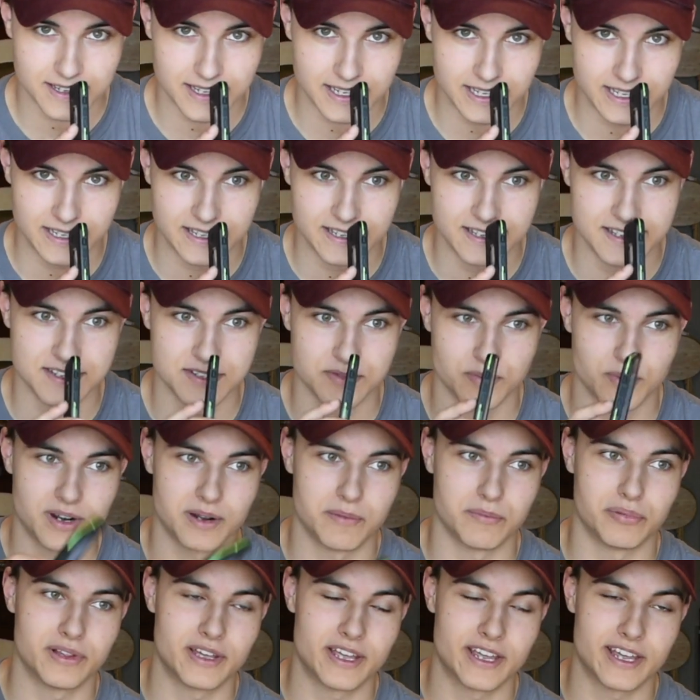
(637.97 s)
is when
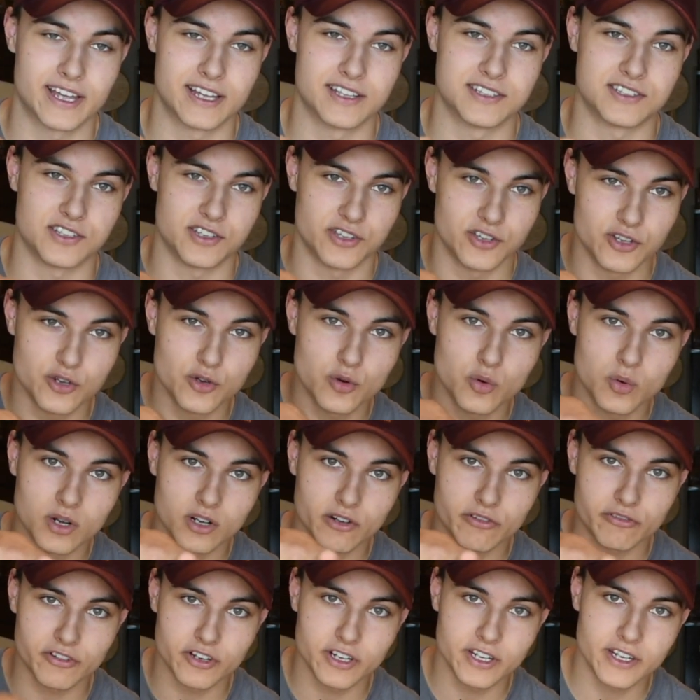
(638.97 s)
I'm playing against you,
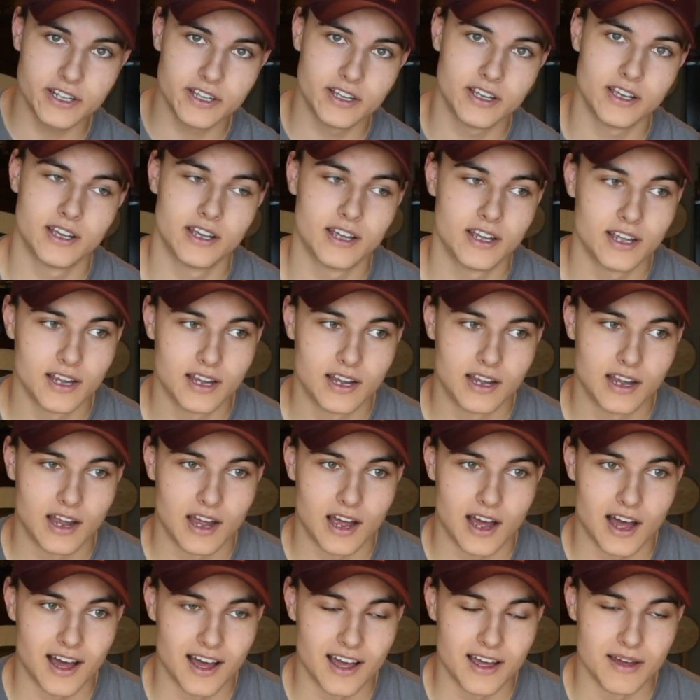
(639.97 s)
Wilfred,
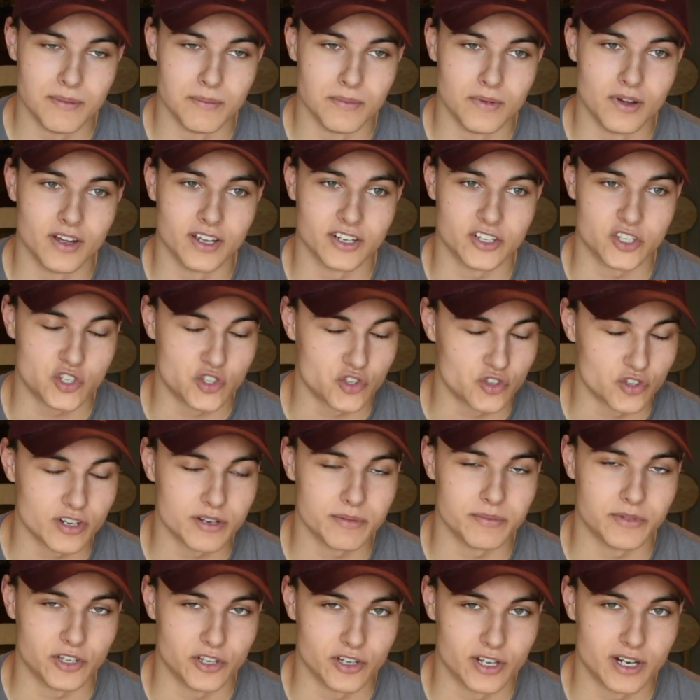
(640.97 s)
I'm
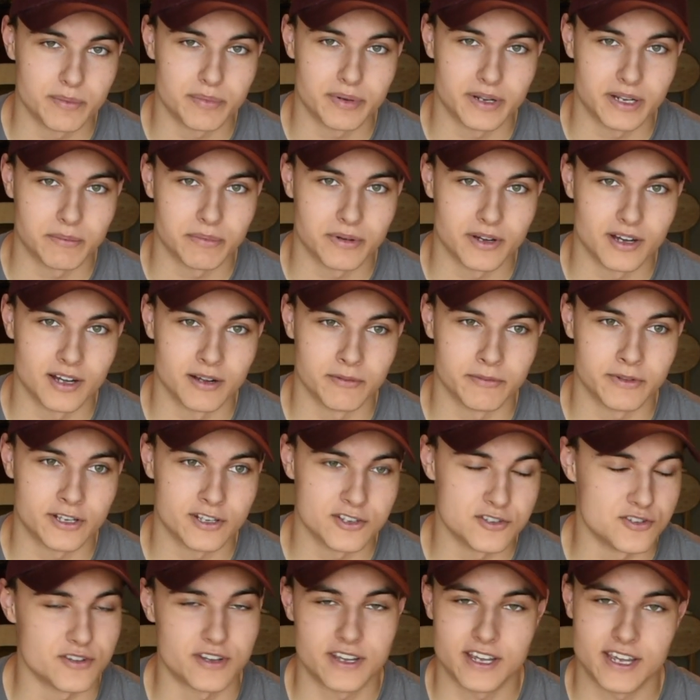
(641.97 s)
extremely good at ping pong
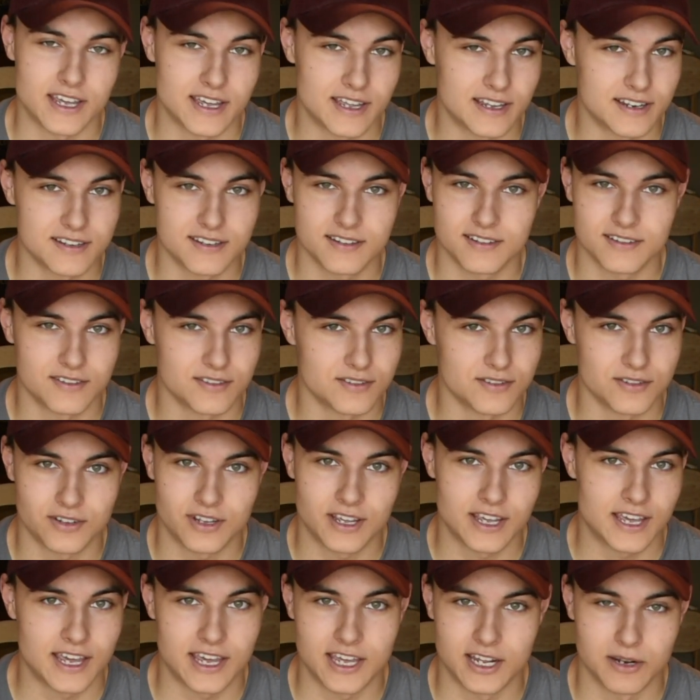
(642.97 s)
because you can't
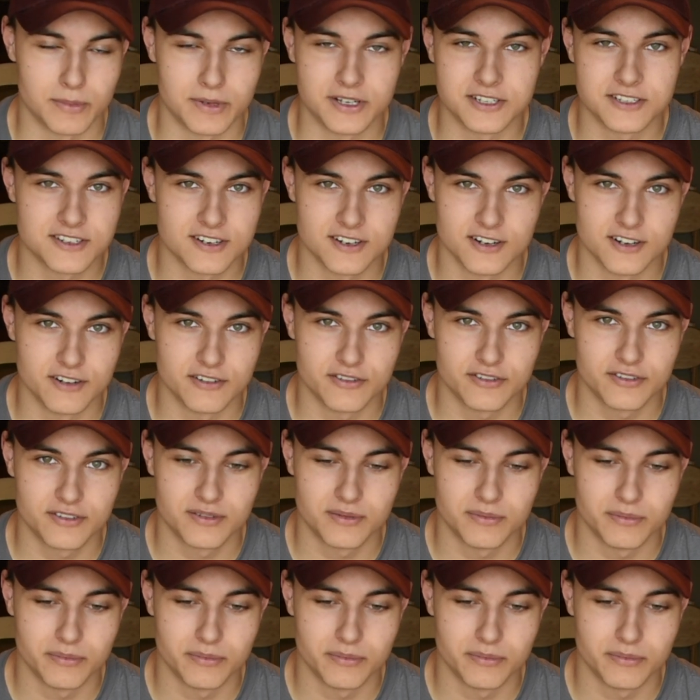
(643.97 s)
handle my serve.